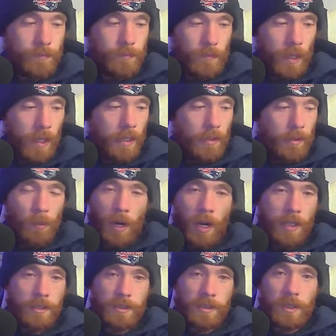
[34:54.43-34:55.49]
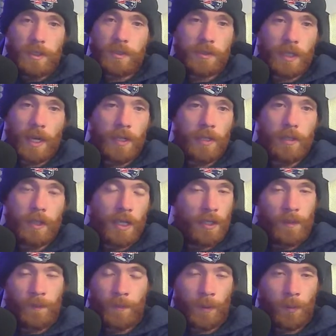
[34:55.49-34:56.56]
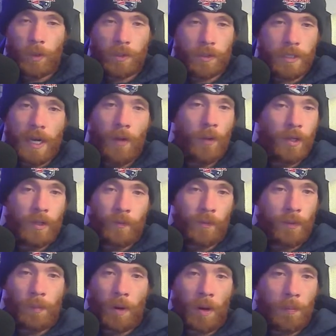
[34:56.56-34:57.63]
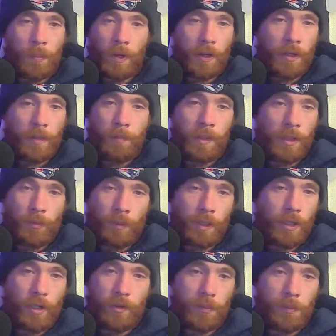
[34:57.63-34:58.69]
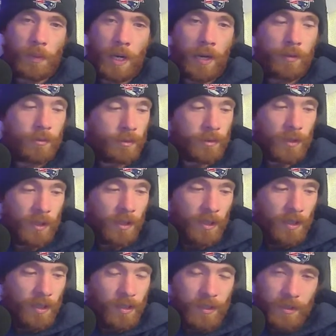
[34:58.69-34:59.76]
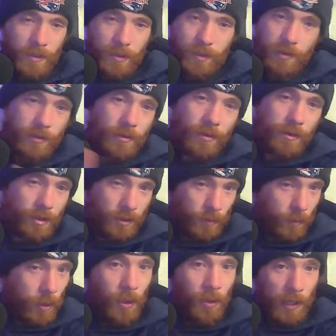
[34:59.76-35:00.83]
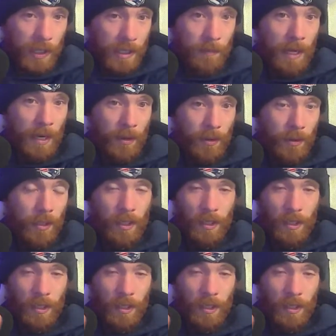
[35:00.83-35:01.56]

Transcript: Like LeBron's 6'10", and if he worked out like a football player, he'd be 300 pounds. Just really think about it.